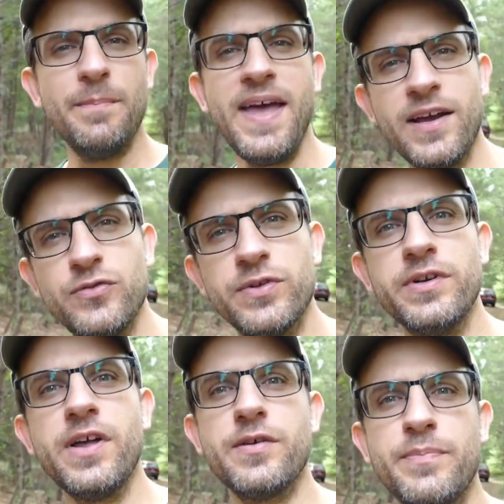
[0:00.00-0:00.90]
back to
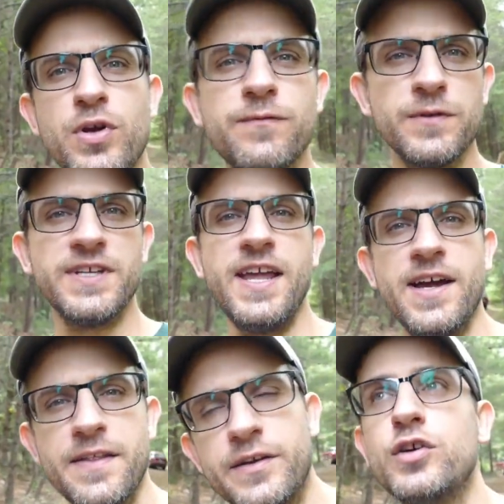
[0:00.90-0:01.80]
another beautiful day
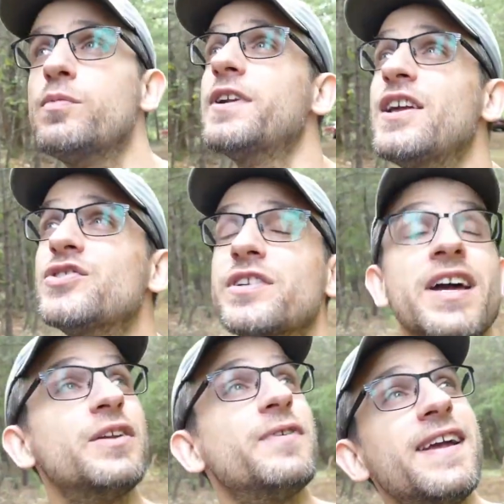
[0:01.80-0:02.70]
on the Gubernation
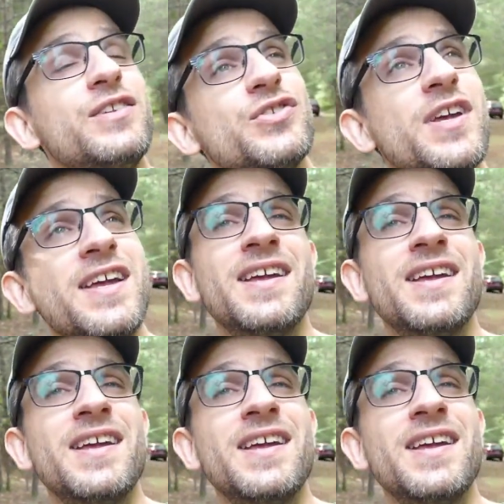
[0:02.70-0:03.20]
gun range.